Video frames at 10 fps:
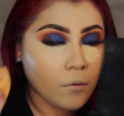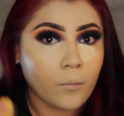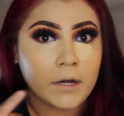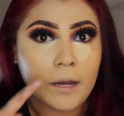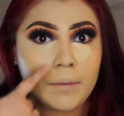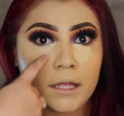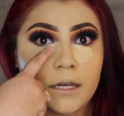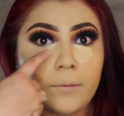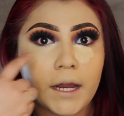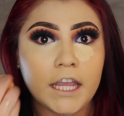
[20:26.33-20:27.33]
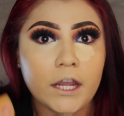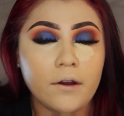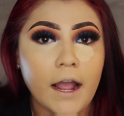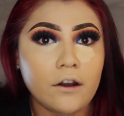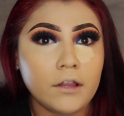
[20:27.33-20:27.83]
When I blend it right
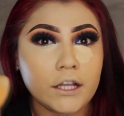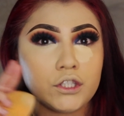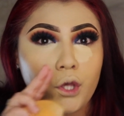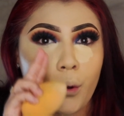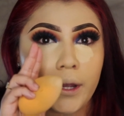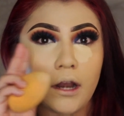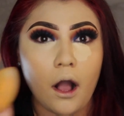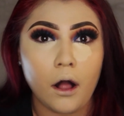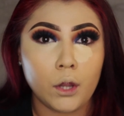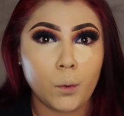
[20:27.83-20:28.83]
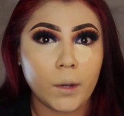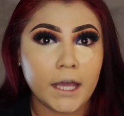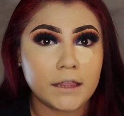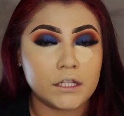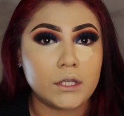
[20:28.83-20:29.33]
here, I don't like to go in all the way
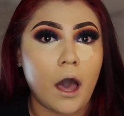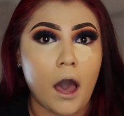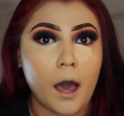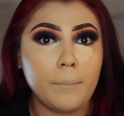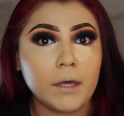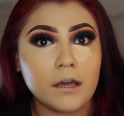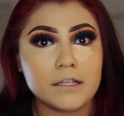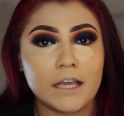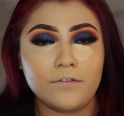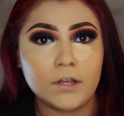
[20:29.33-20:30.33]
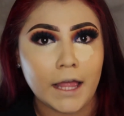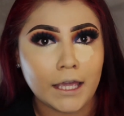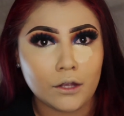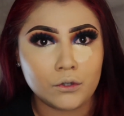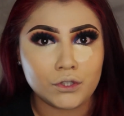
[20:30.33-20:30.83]
at the top because I feel like
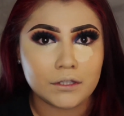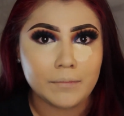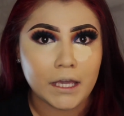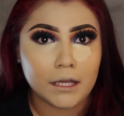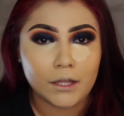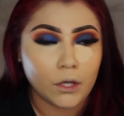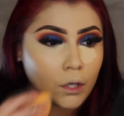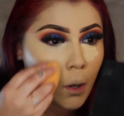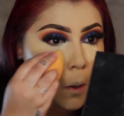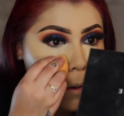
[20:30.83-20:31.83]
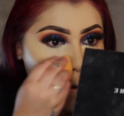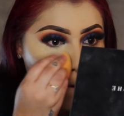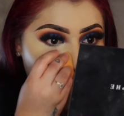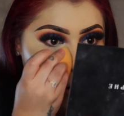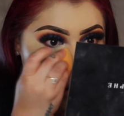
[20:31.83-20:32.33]
it'll just make it look
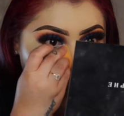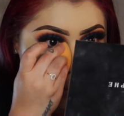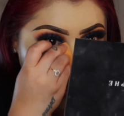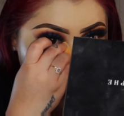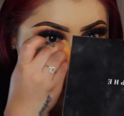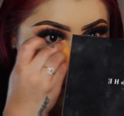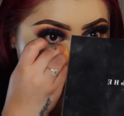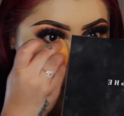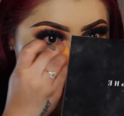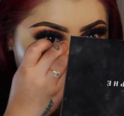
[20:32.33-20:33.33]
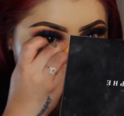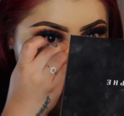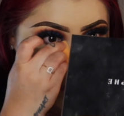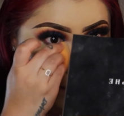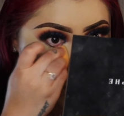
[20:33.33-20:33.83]
weird,
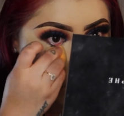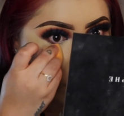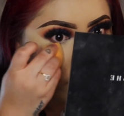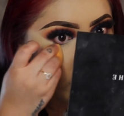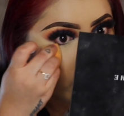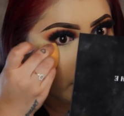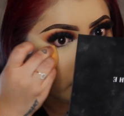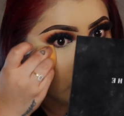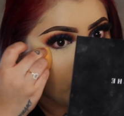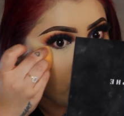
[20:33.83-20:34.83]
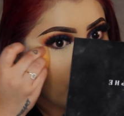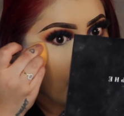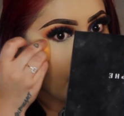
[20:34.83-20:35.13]
and if you get some of that